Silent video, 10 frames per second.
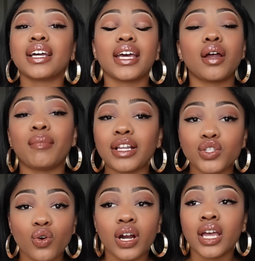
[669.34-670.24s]
Get a
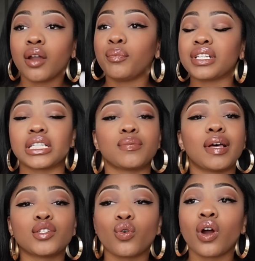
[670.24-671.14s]
mentor, get a business
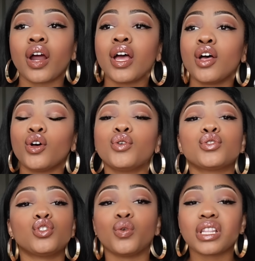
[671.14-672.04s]
mentor who's
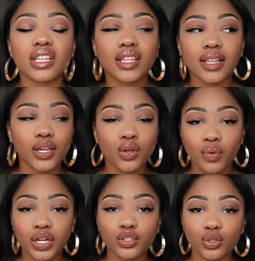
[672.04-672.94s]
doing the thing that you
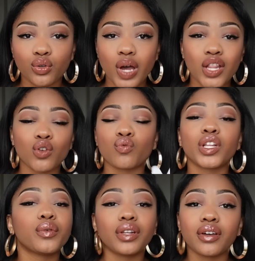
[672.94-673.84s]
want to do, and they're
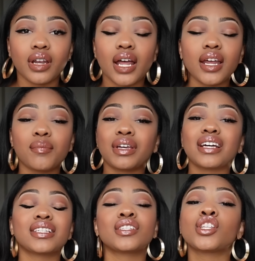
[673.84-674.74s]
really, really good at it,
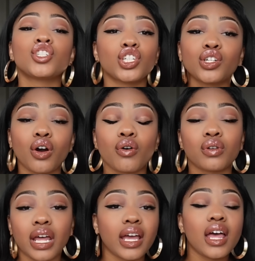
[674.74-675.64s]
because it's the cheat code.
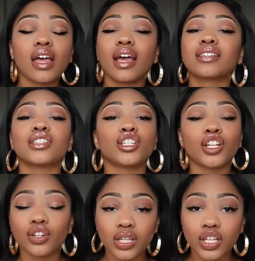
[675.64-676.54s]
Like, it's
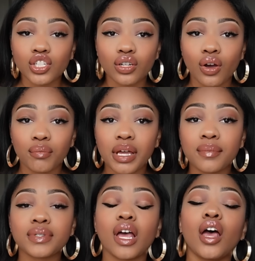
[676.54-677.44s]
literally the cheat code,
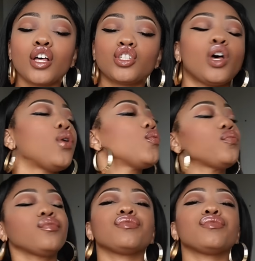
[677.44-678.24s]
babes. So